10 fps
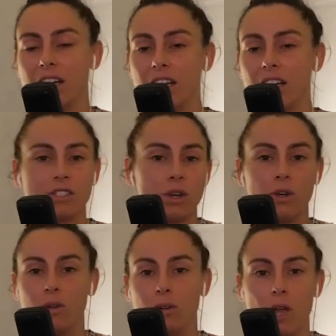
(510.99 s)

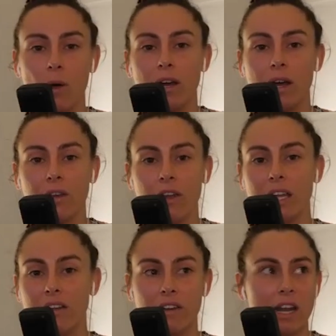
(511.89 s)
so go out there and
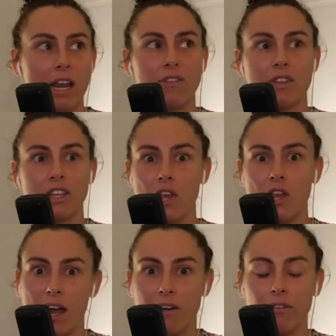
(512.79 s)
give it everything you
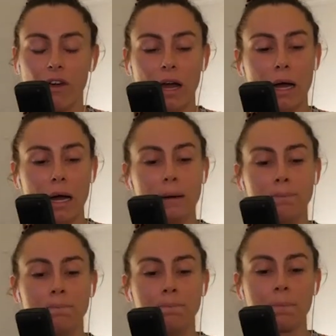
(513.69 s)
have.
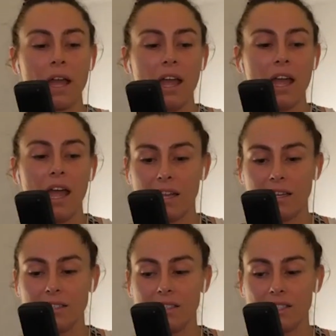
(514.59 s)
Um,
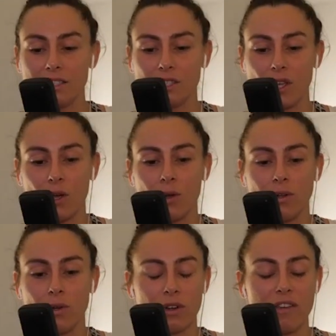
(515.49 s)
and so,
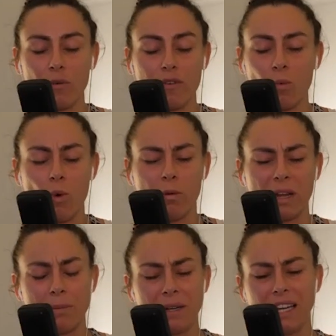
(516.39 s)
you know, even warming
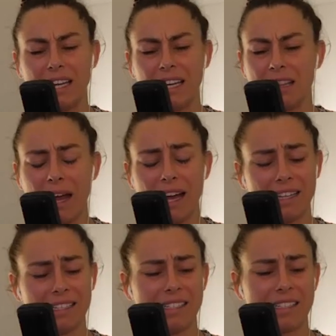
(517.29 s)
up and hitting the
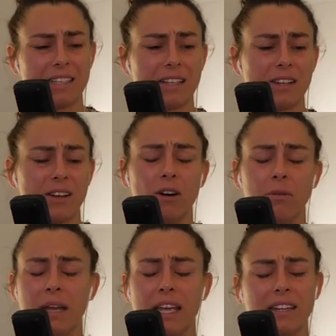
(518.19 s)
pads, oh
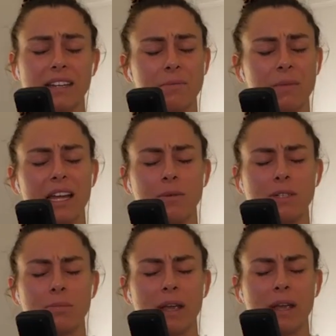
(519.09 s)
man, my head
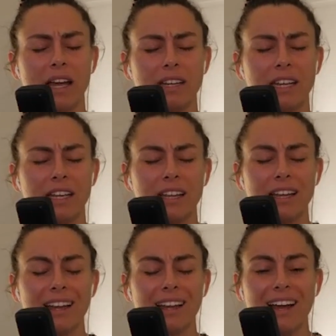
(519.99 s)
was pounding.
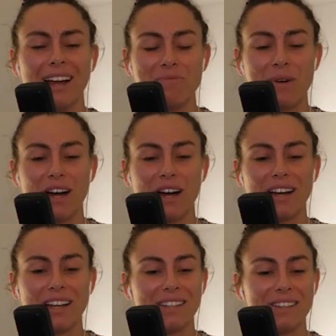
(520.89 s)

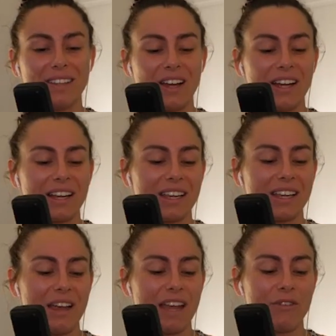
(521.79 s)
My like
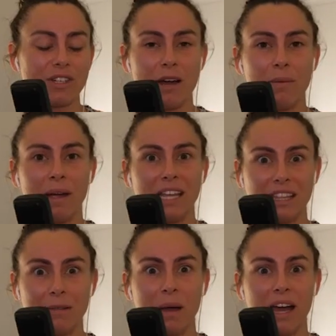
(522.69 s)
every time I hit
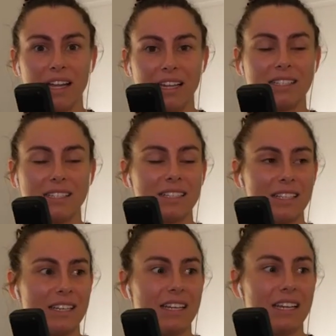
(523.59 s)
the pads,
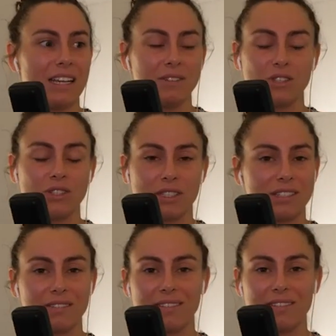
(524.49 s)
it just
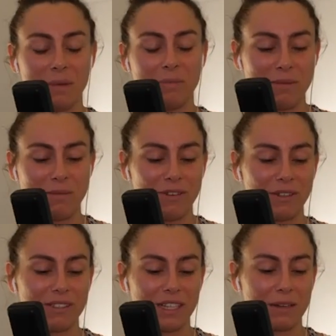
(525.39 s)
made me feel
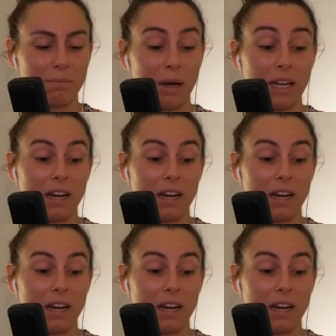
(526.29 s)
sick, but